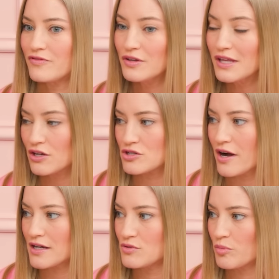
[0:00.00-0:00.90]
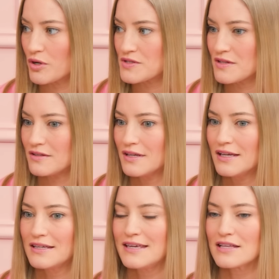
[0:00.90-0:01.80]
feel like you're talking to a person,
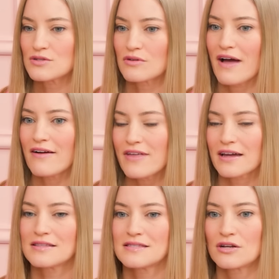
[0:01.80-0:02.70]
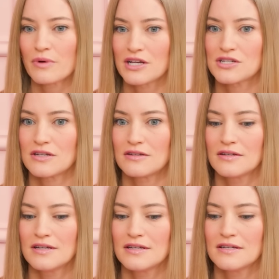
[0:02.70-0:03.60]
yet sort of have that consideration
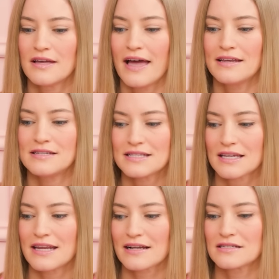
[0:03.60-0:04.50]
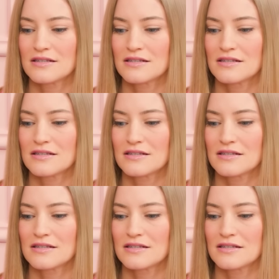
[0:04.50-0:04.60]
and disconnect